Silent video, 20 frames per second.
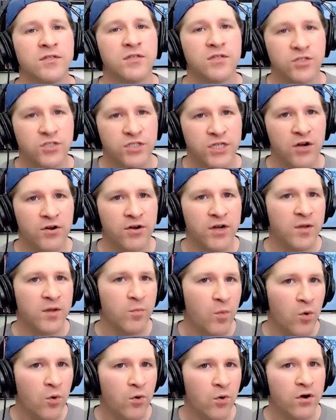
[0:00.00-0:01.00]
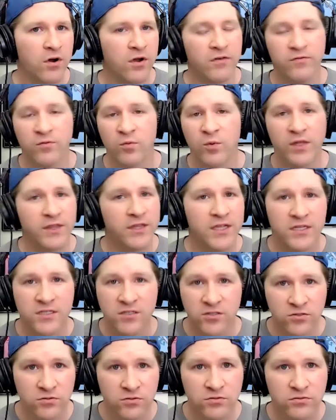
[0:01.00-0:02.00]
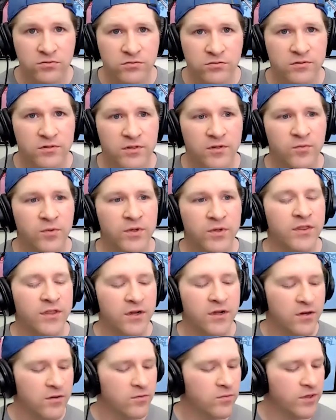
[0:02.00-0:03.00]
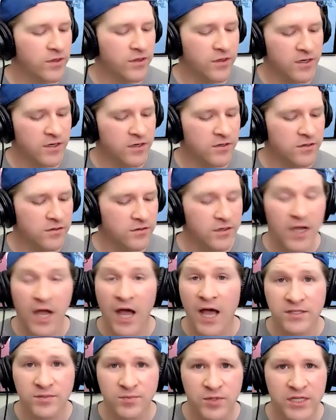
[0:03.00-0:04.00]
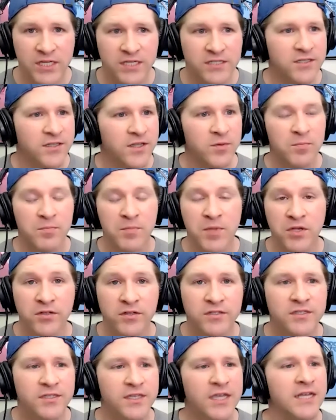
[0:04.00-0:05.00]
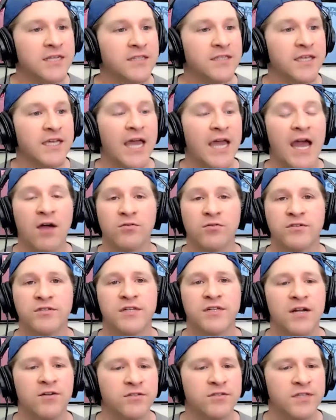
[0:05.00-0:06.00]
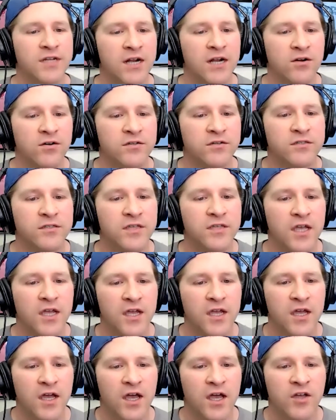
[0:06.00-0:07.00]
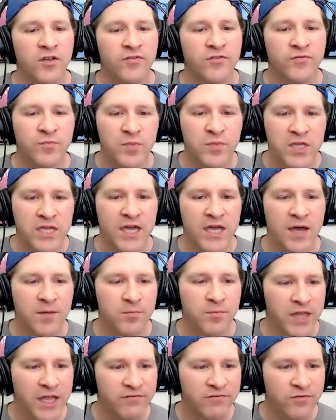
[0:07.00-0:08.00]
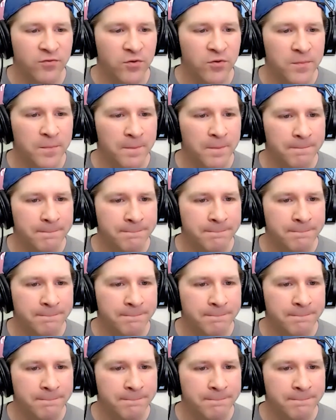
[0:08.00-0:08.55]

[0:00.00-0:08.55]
sharing more of what they do with their cosplays and their builds, and it's like hours and hours and hours of being on platform.